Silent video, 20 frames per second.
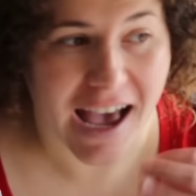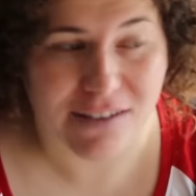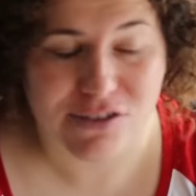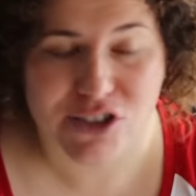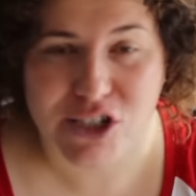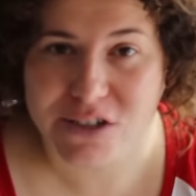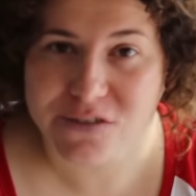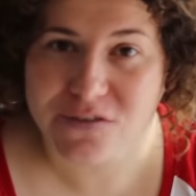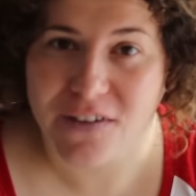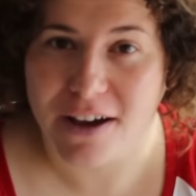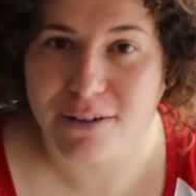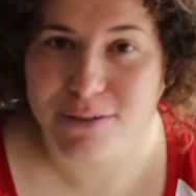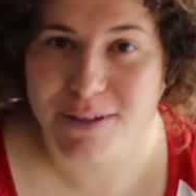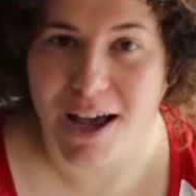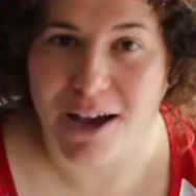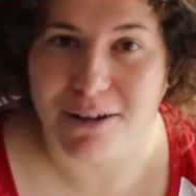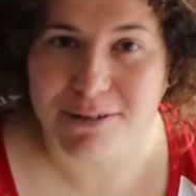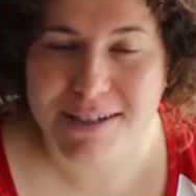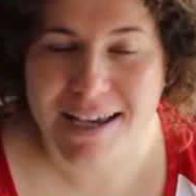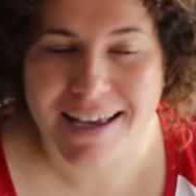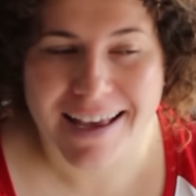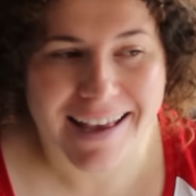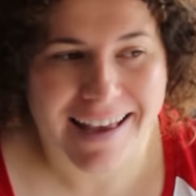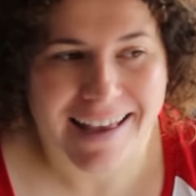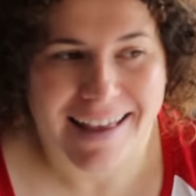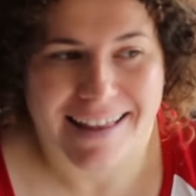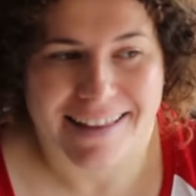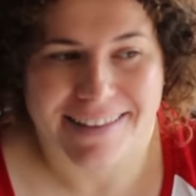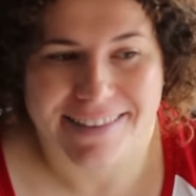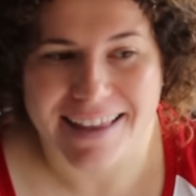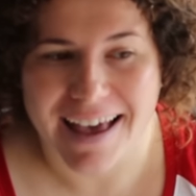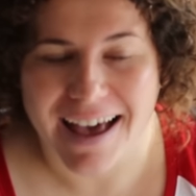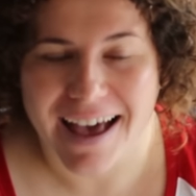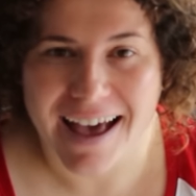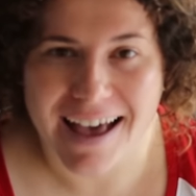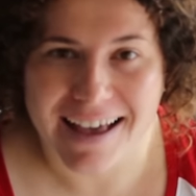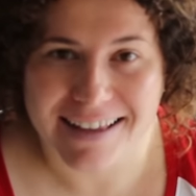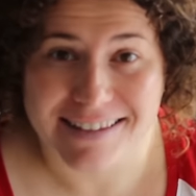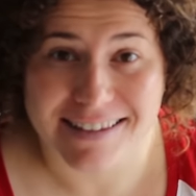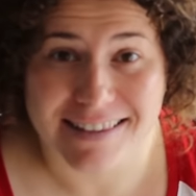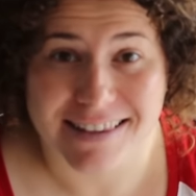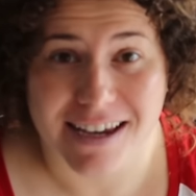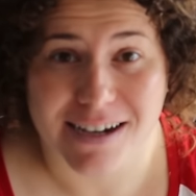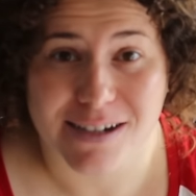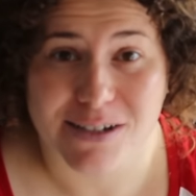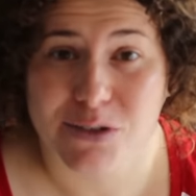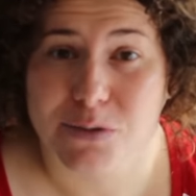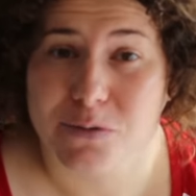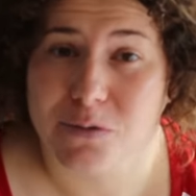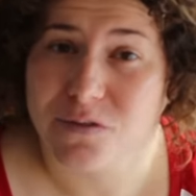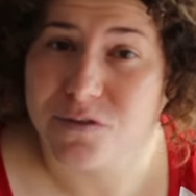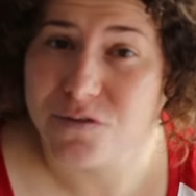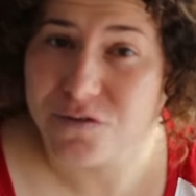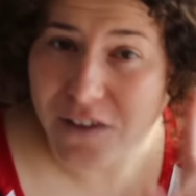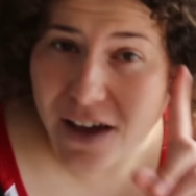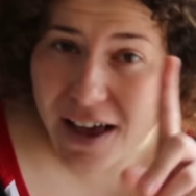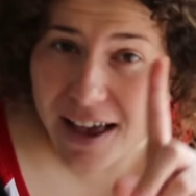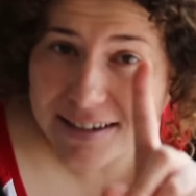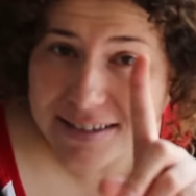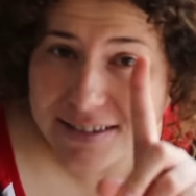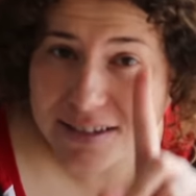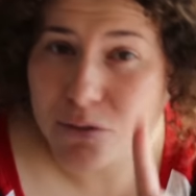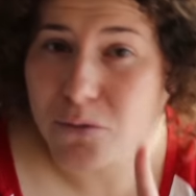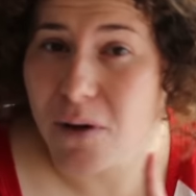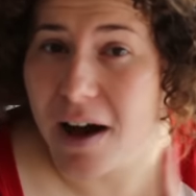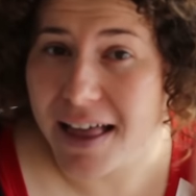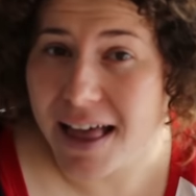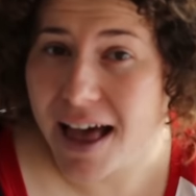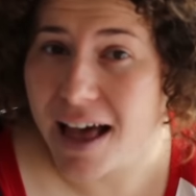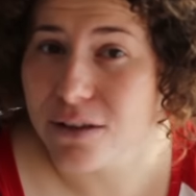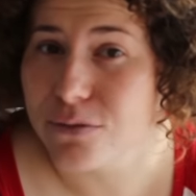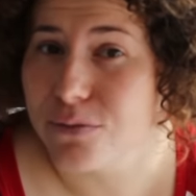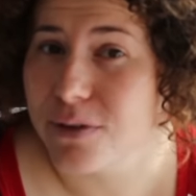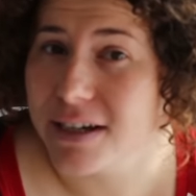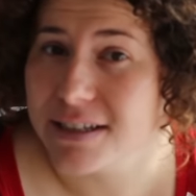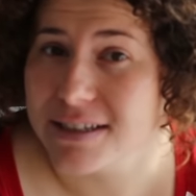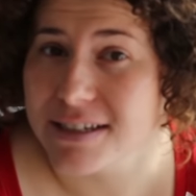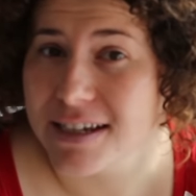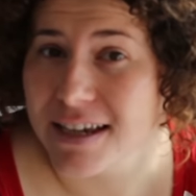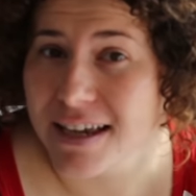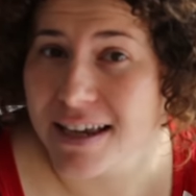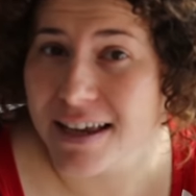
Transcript: I just found out that there's first 100